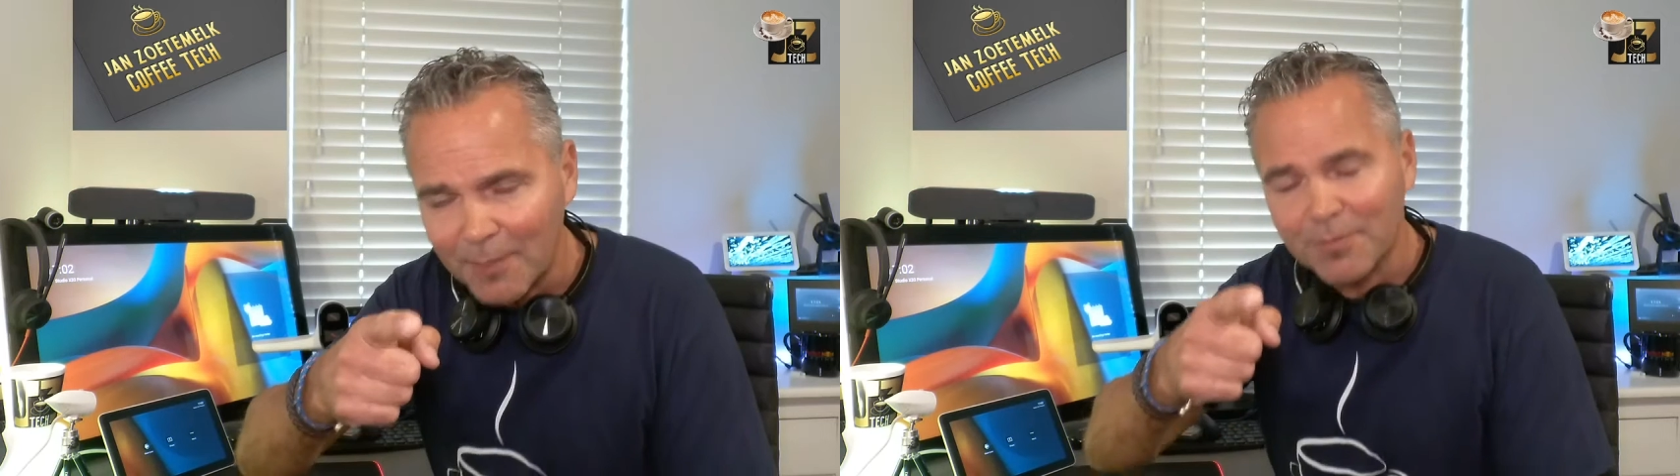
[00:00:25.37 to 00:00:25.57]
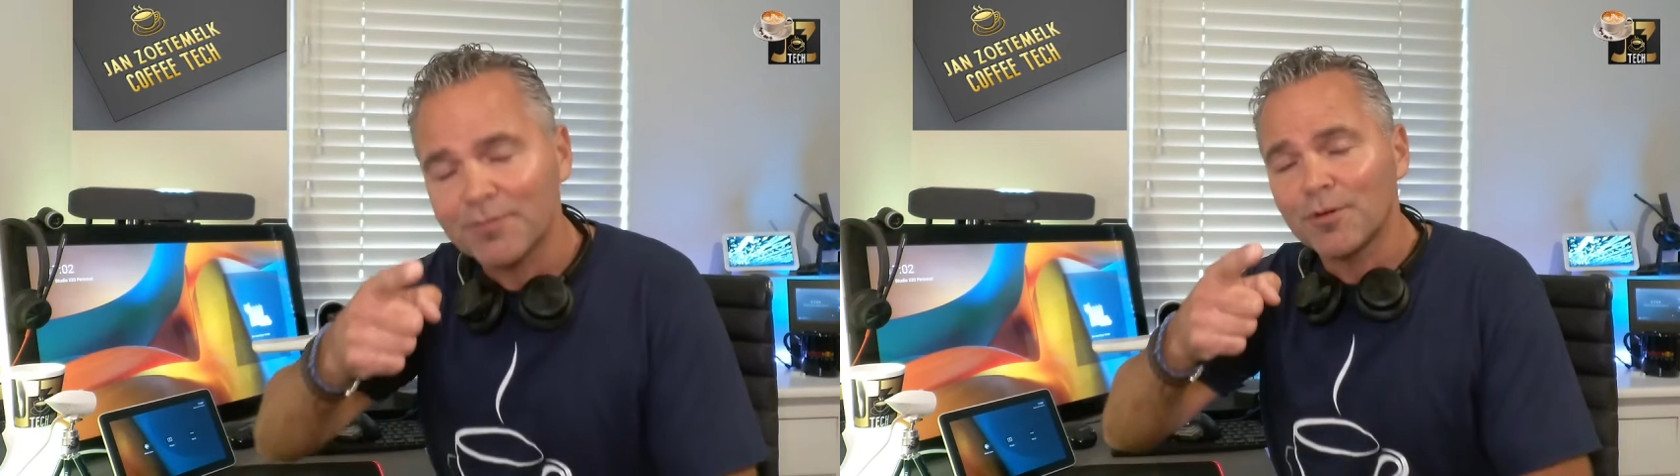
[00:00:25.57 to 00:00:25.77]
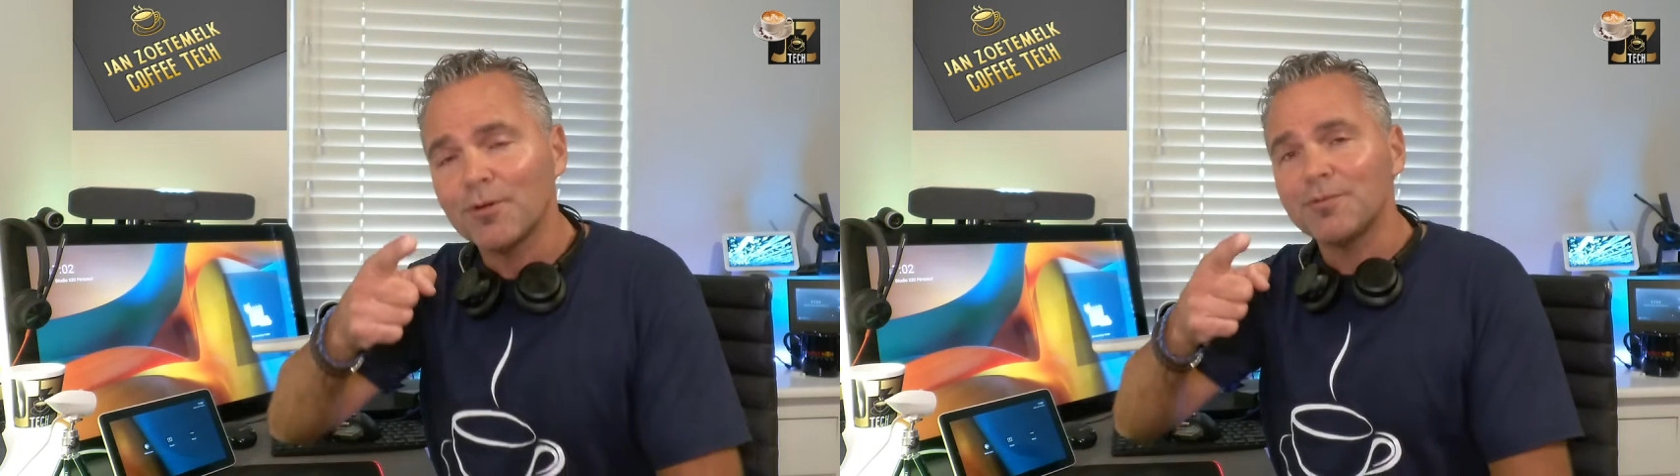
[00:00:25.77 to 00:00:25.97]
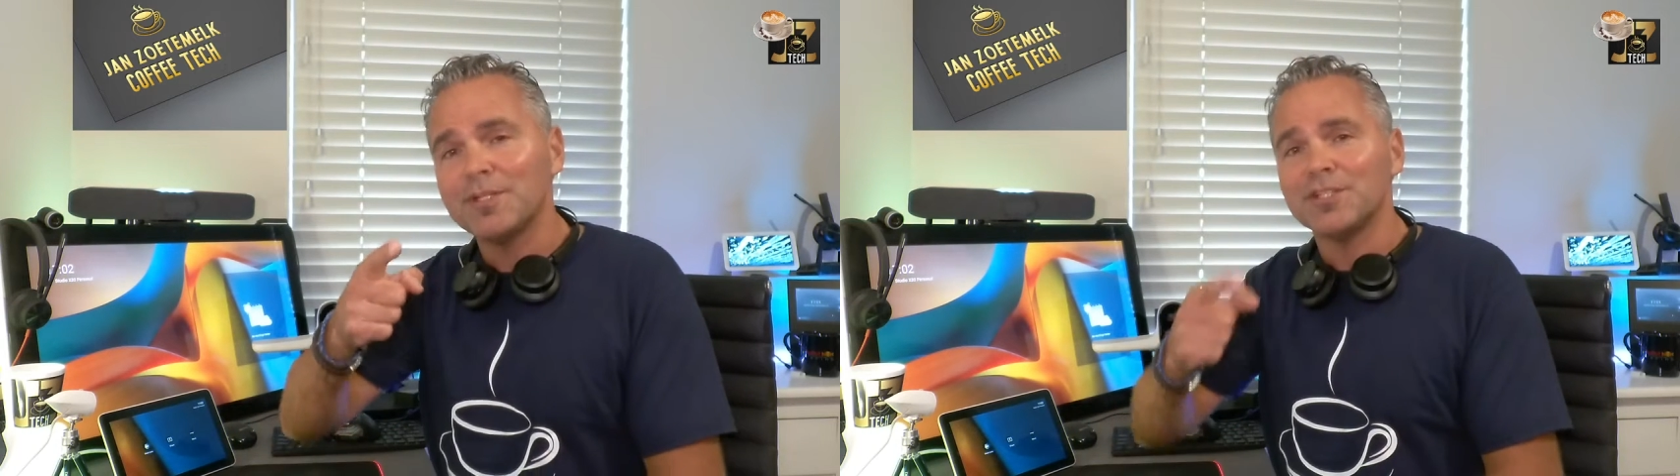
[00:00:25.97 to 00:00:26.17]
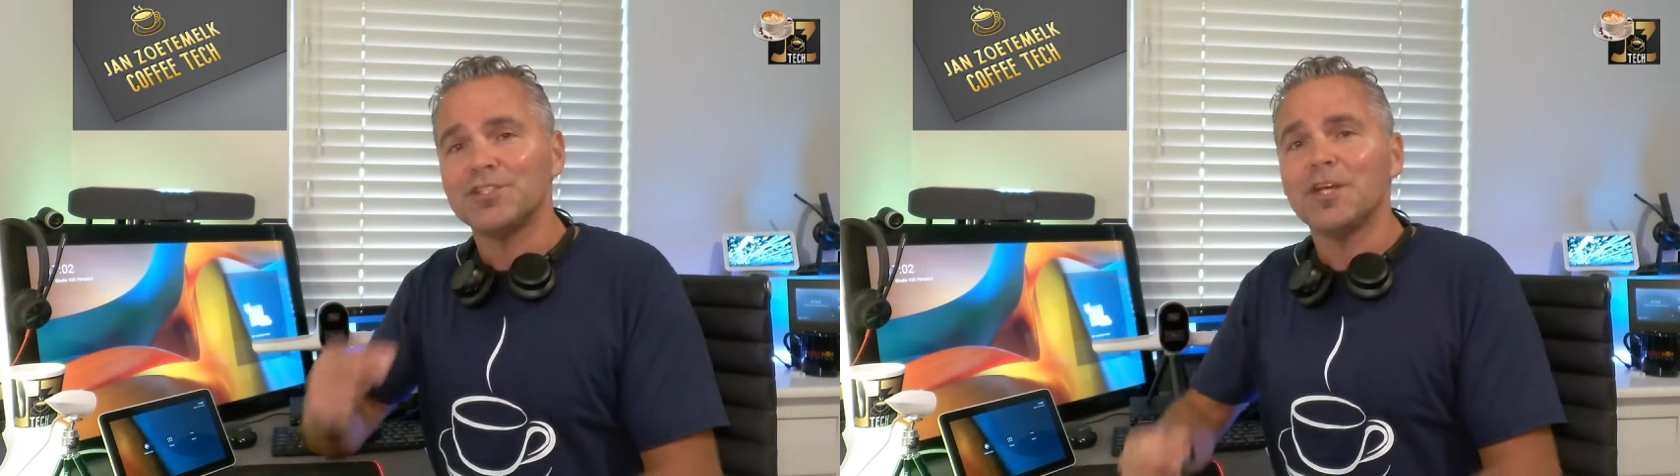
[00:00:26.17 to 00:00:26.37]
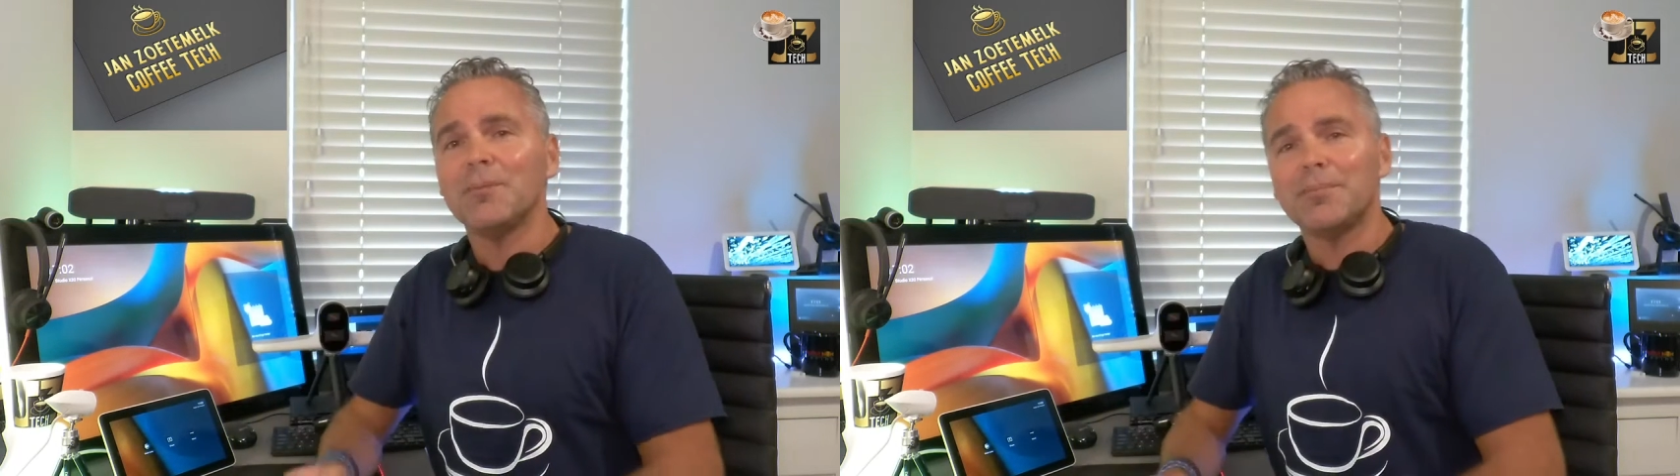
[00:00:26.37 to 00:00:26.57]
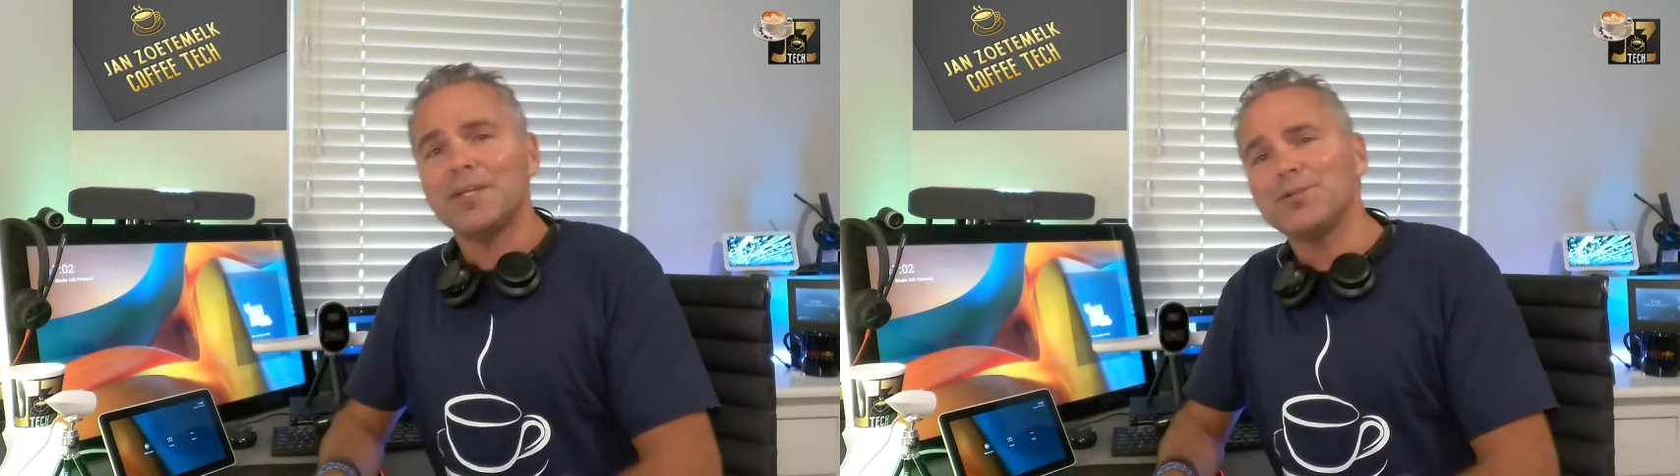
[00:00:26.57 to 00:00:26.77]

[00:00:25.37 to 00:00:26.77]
Now, before we jump